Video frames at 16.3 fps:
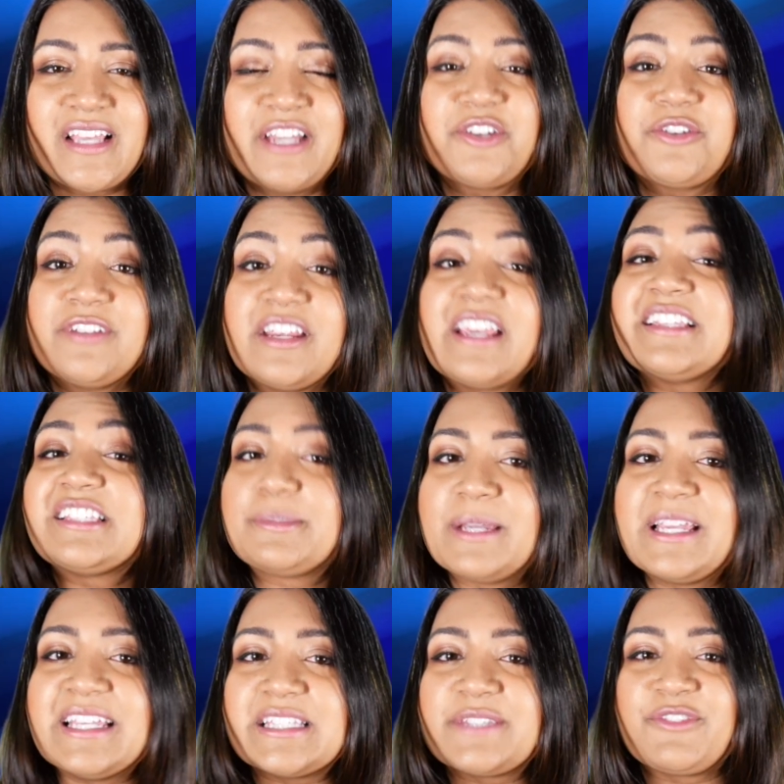and create
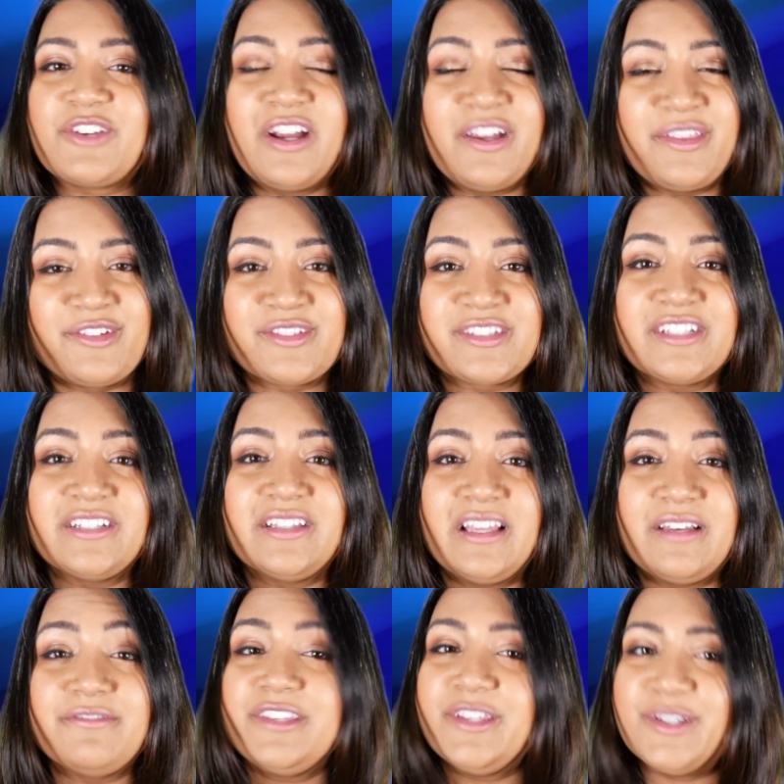space for others to
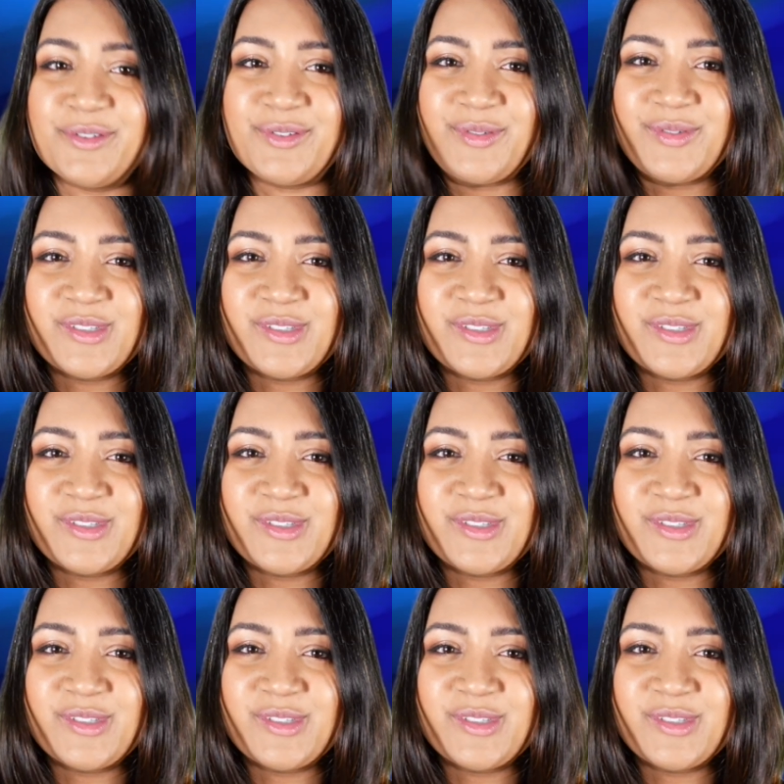love you